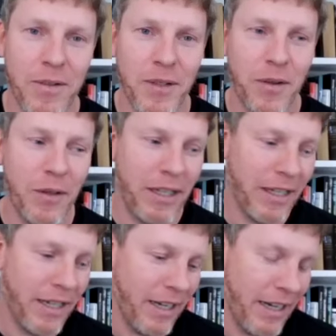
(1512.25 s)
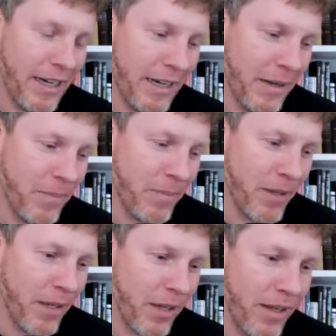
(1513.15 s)
So
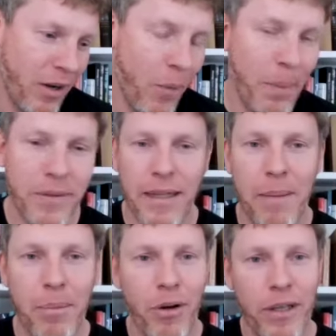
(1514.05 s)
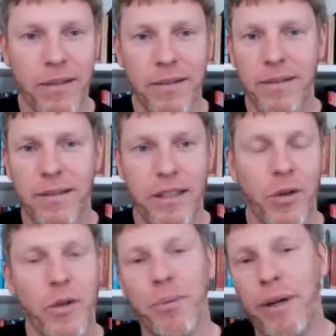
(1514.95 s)
up until that point,
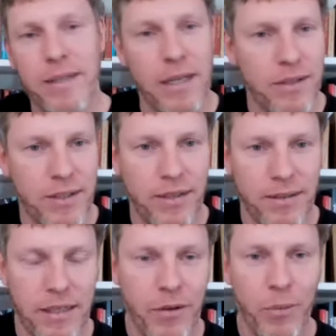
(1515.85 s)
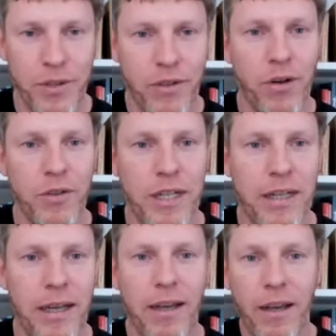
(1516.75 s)
the predecessor to the Sierra was the
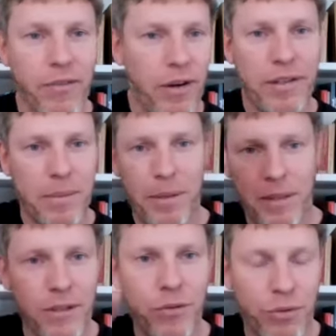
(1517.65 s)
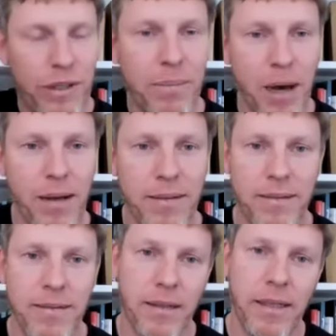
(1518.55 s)
Cortina, very typical 3-box
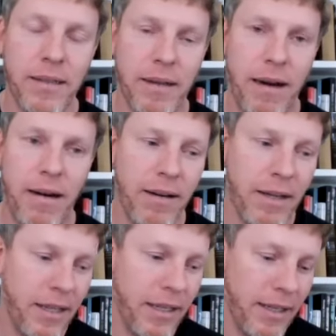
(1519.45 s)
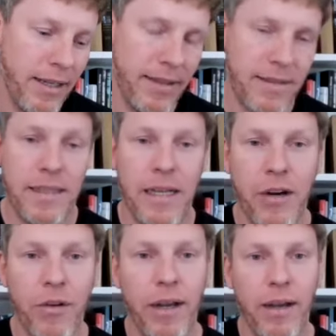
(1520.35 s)
design car. And the
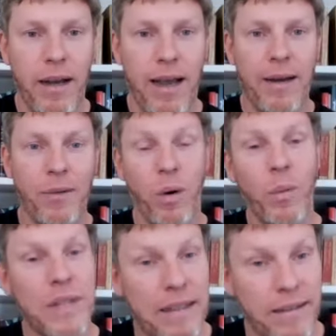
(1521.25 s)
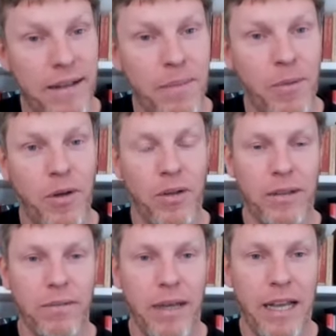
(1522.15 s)
Sierra had what was at the time called
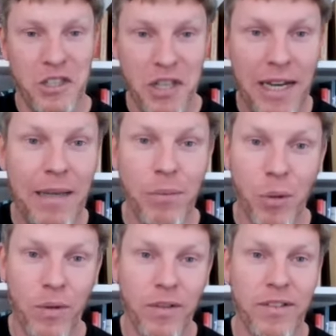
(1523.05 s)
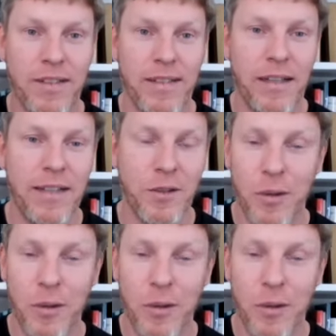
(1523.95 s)
a jelly mold design.